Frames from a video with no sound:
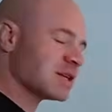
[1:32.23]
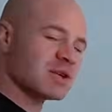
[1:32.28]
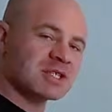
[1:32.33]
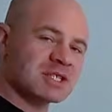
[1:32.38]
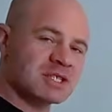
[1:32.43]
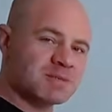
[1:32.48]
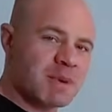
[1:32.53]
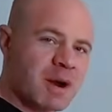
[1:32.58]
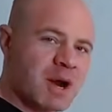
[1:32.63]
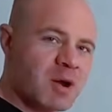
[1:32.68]
because I
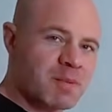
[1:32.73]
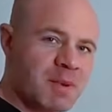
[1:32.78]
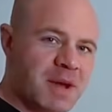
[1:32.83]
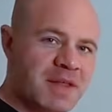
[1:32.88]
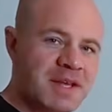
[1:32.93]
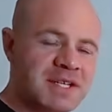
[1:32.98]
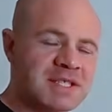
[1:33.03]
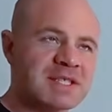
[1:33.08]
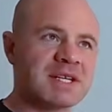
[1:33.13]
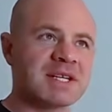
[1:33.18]
was inspired
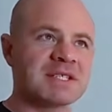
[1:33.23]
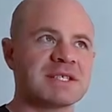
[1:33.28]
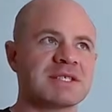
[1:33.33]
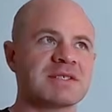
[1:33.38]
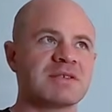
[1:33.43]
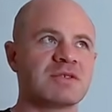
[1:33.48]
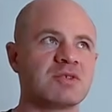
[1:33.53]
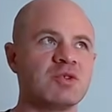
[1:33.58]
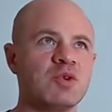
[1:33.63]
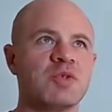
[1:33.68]
by this
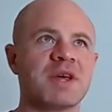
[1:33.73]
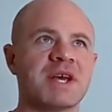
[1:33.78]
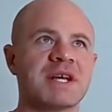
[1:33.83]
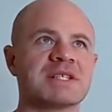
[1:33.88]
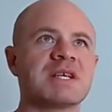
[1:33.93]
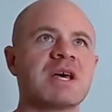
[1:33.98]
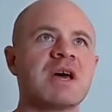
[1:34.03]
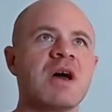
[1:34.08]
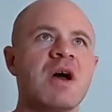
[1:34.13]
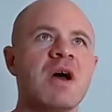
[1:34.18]
because 2
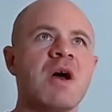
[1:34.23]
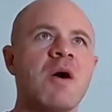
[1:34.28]
things.